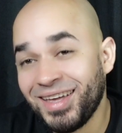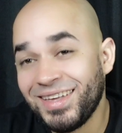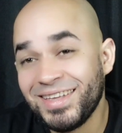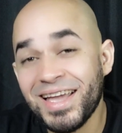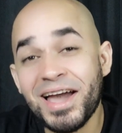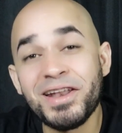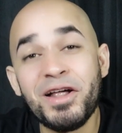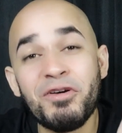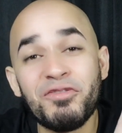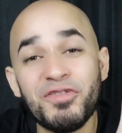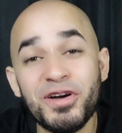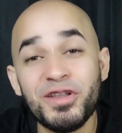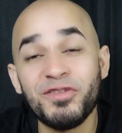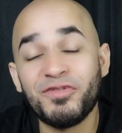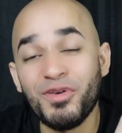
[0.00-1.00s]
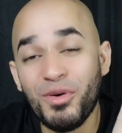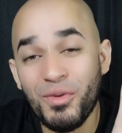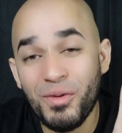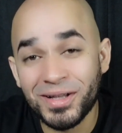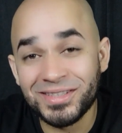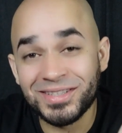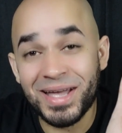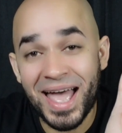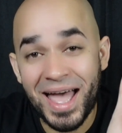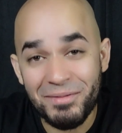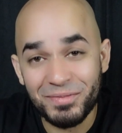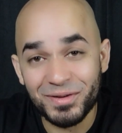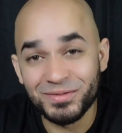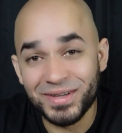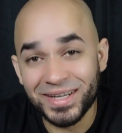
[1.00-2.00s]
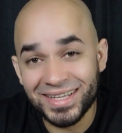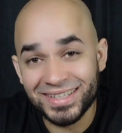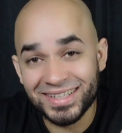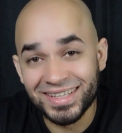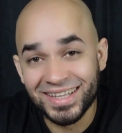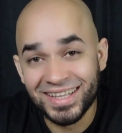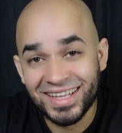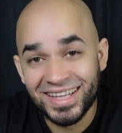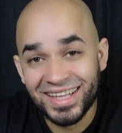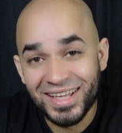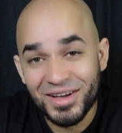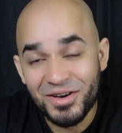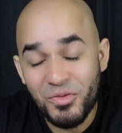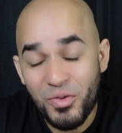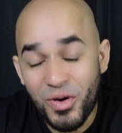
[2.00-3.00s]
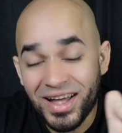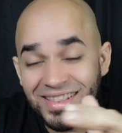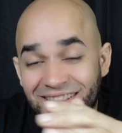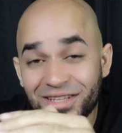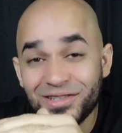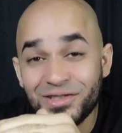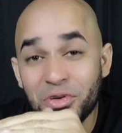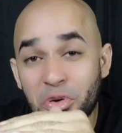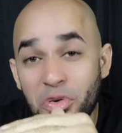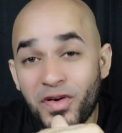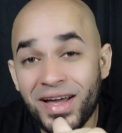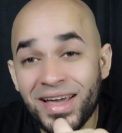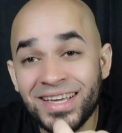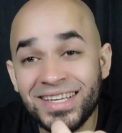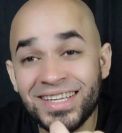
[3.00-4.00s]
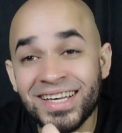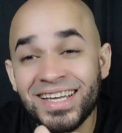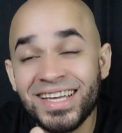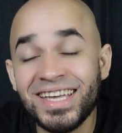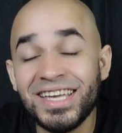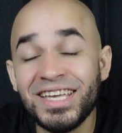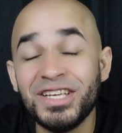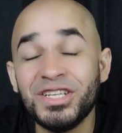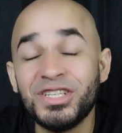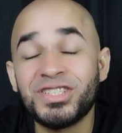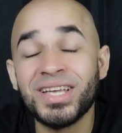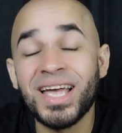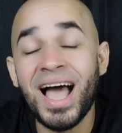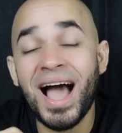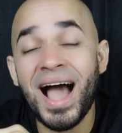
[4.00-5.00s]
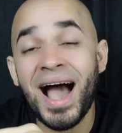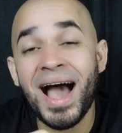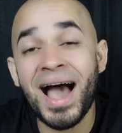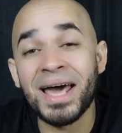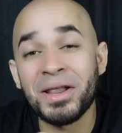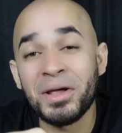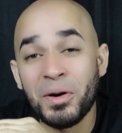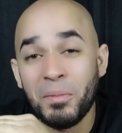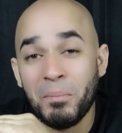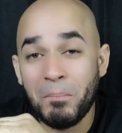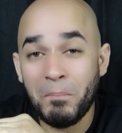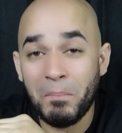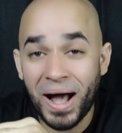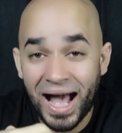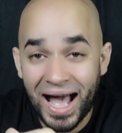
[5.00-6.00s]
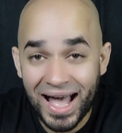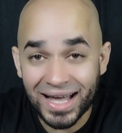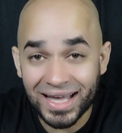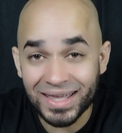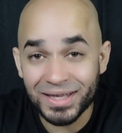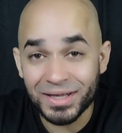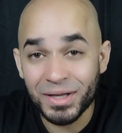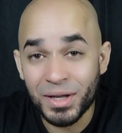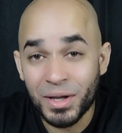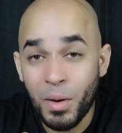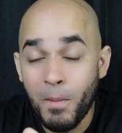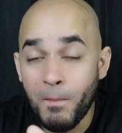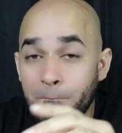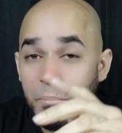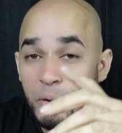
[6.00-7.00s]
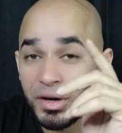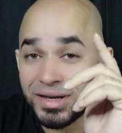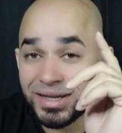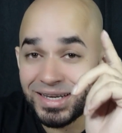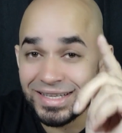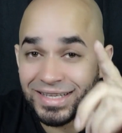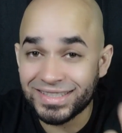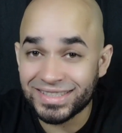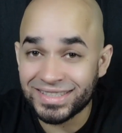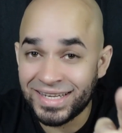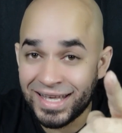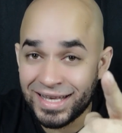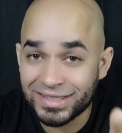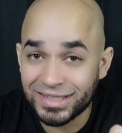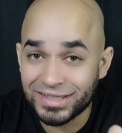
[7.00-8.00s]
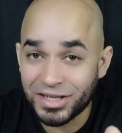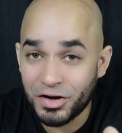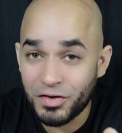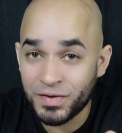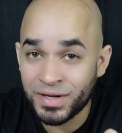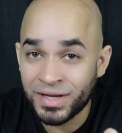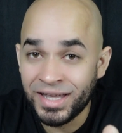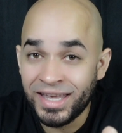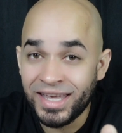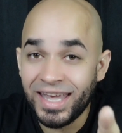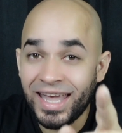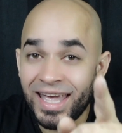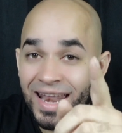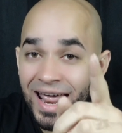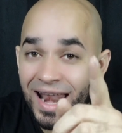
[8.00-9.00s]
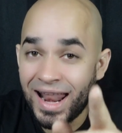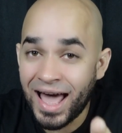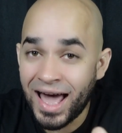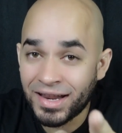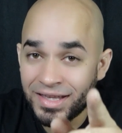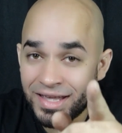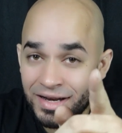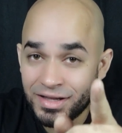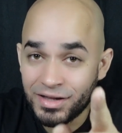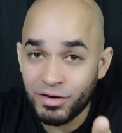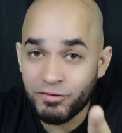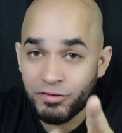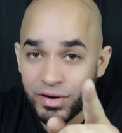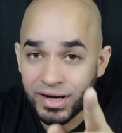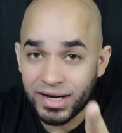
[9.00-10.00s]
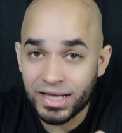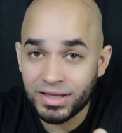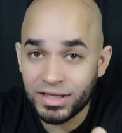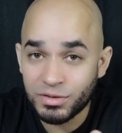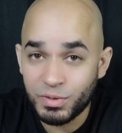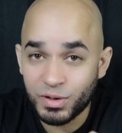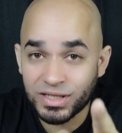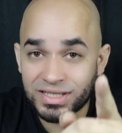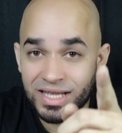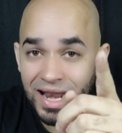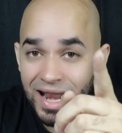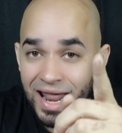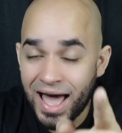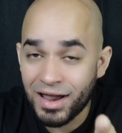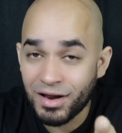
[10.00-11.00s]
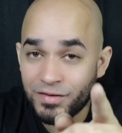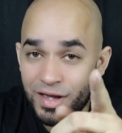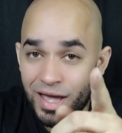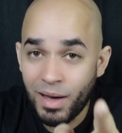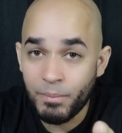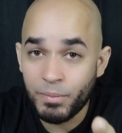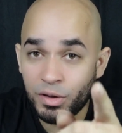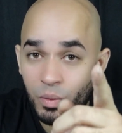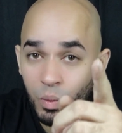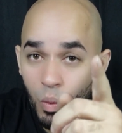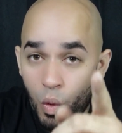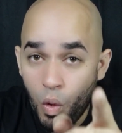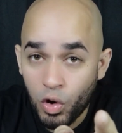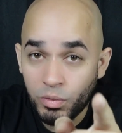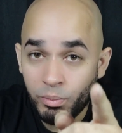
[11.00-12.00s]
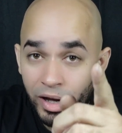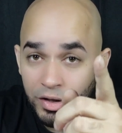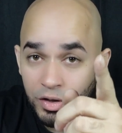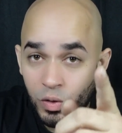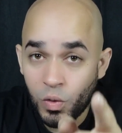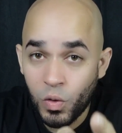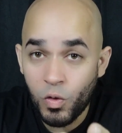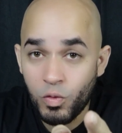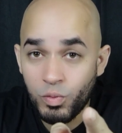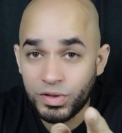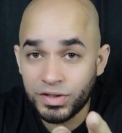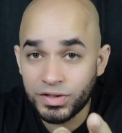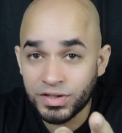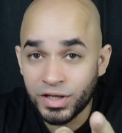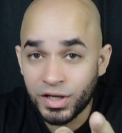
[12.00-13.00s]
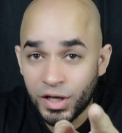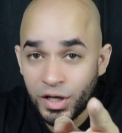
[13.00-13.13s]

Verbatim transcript: Y'all not ready for what to happen, man. What this dude right here is out of pocket, but it is necessary. And a lot of y'all need a friend like this, because a lot of y'all be warned by your homies,